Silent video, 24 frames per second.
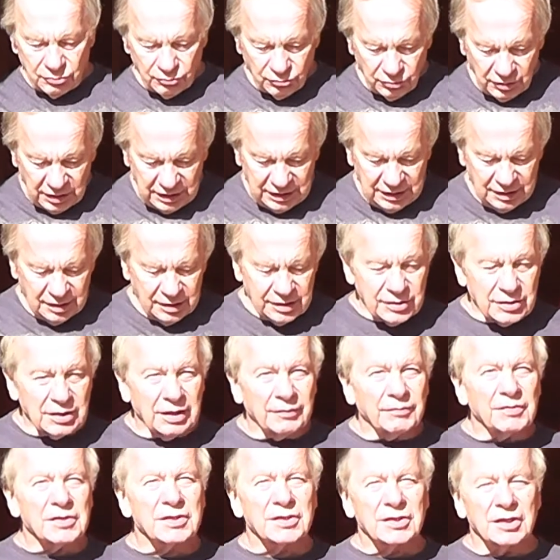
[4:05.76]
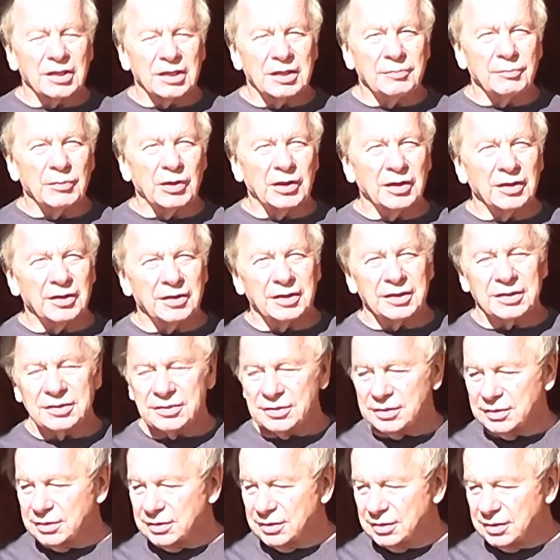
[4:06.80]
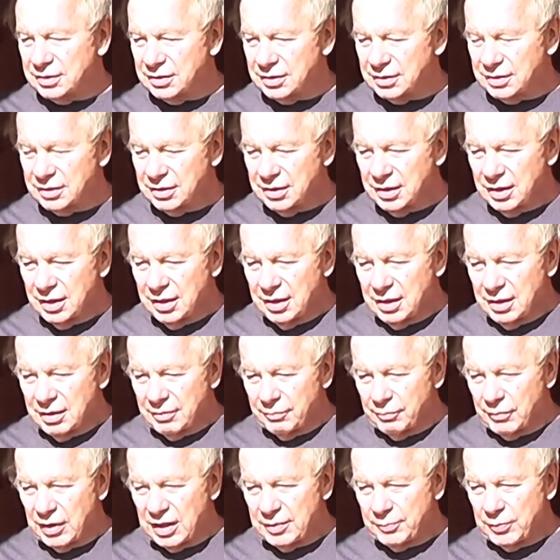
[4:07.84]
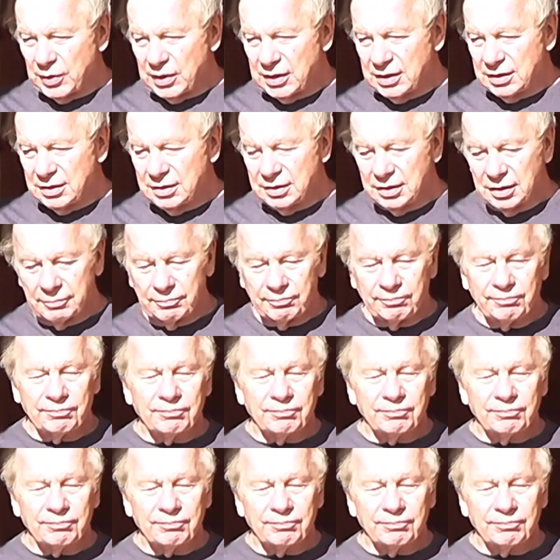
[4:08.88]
It's really nice to have the sun in my eyes, and maybe